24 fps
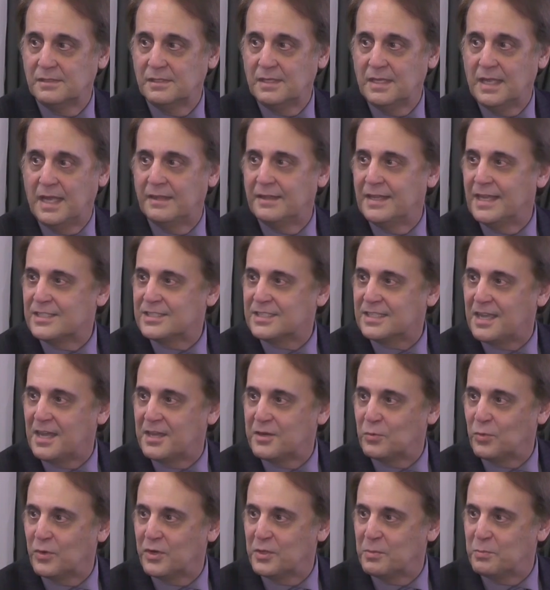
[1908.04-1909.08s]
And that's kind
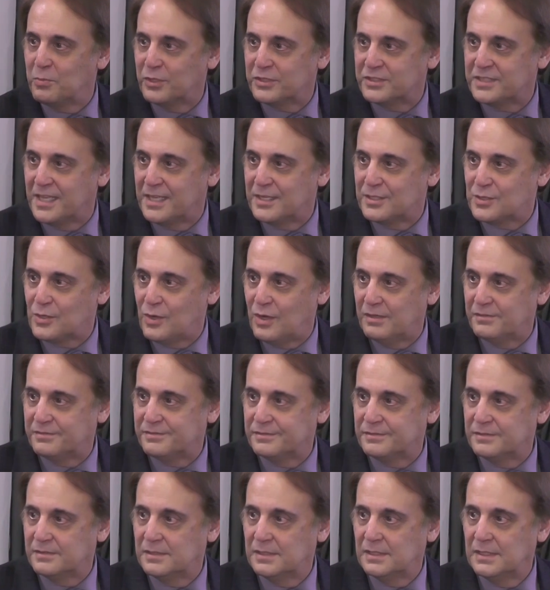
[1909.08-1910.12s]
of where the book takes off.
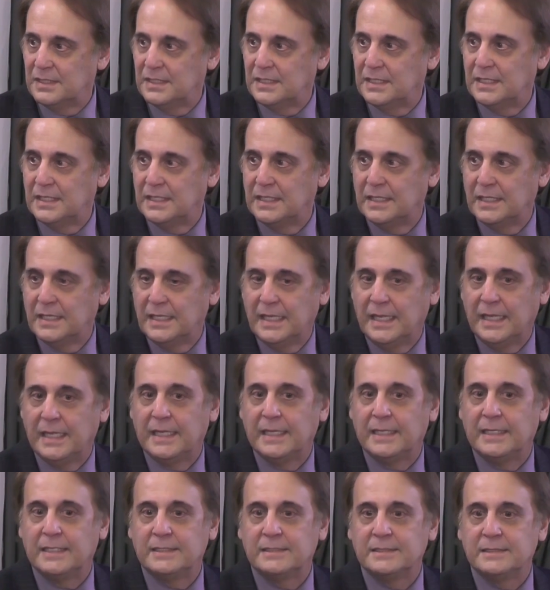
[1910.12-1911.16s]

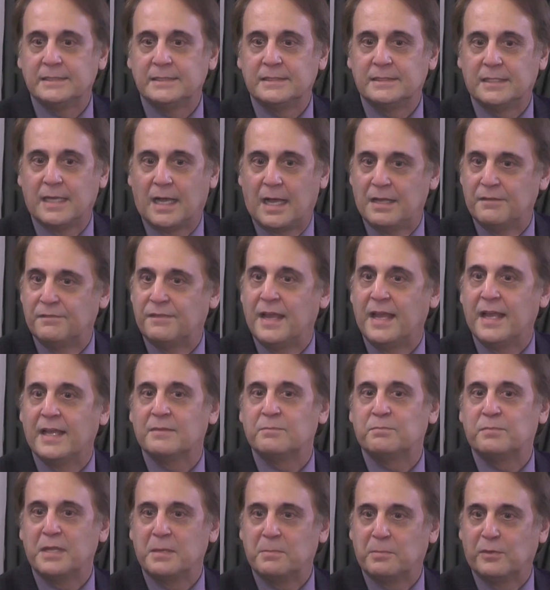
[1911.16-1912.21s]
And I've
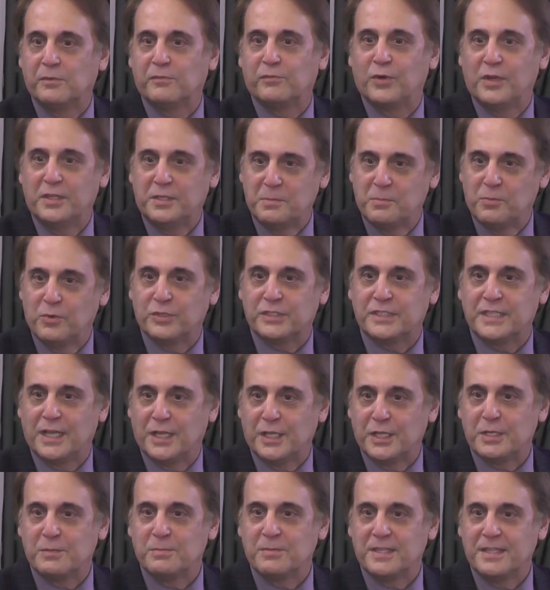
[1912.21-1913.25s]
had people who've read the book
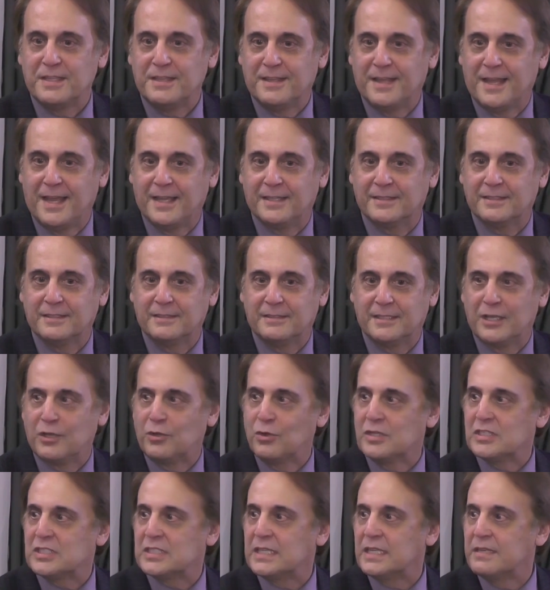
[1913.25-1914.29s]
telling me that they
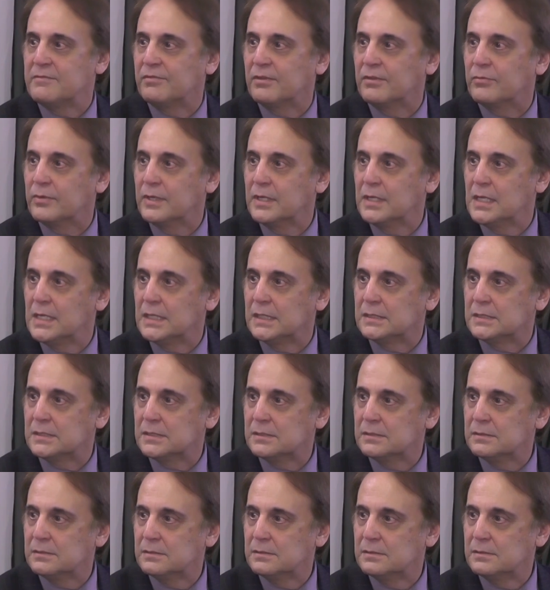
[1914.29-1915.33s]
couldn't sleep for 3 nights
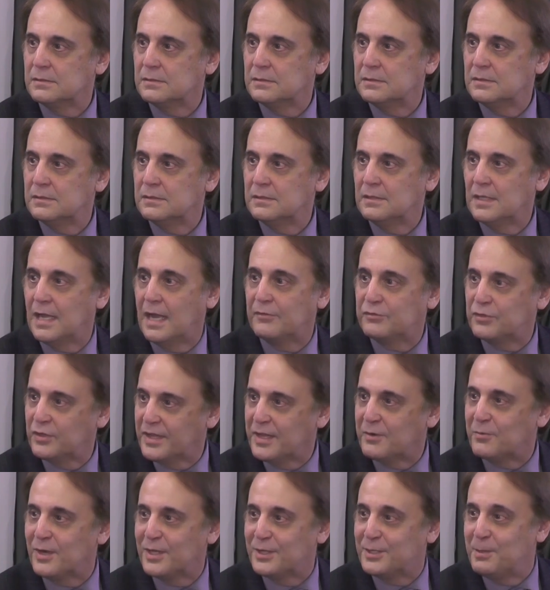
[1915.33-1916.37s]
after they
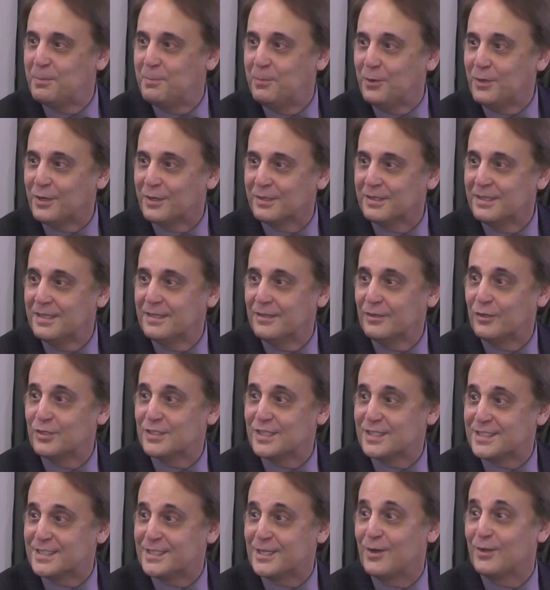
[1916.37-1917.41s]
read the book, because
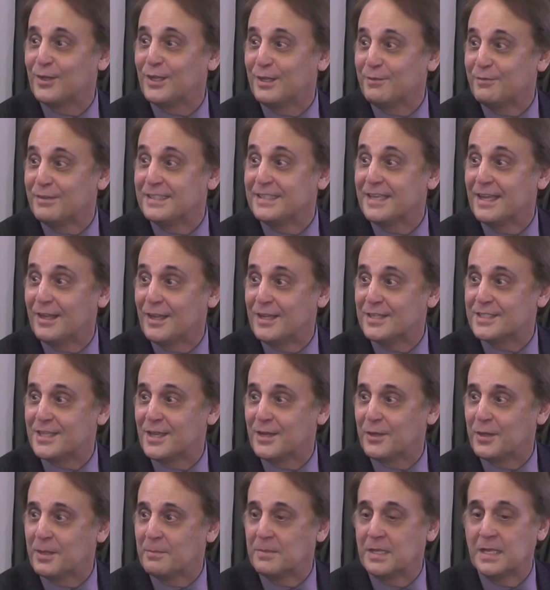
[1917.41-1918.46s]
it scared the living daylights out
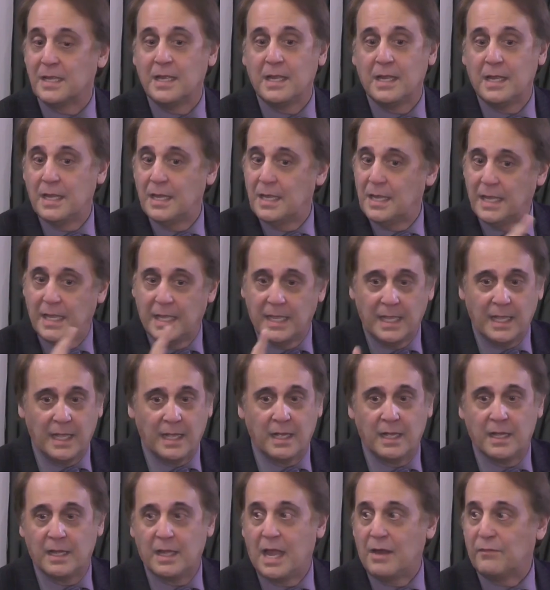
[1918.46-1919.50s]
of them.
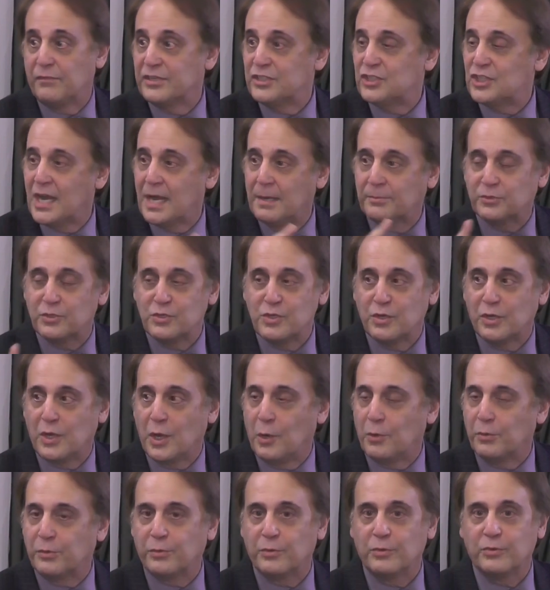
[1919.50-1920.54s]
Every chapter you
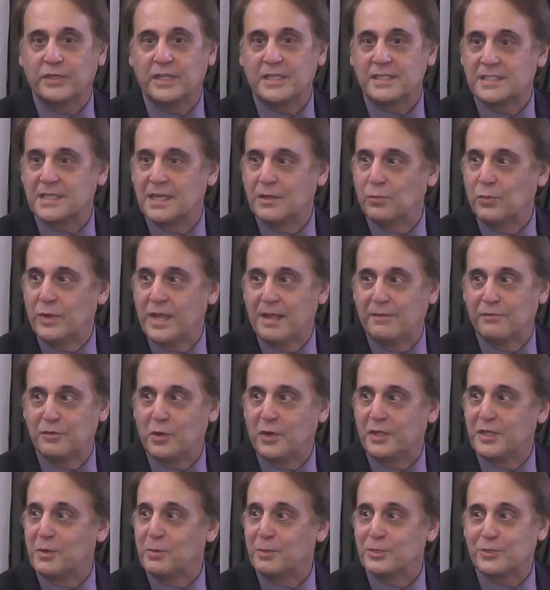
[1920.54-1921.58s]
go through, they said, we have no
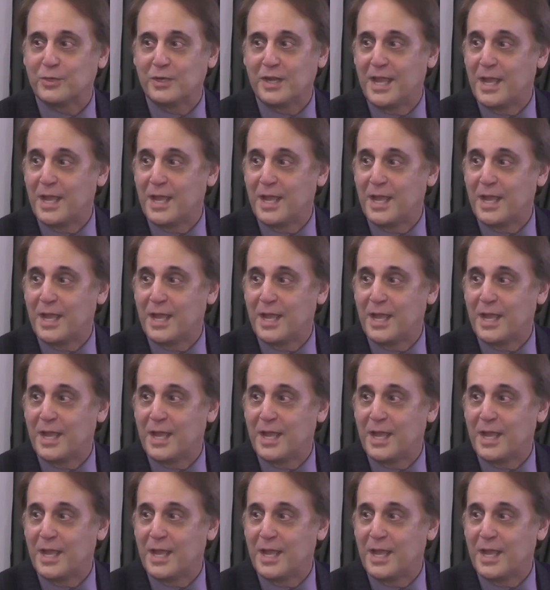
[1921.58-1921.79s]
idea what's going to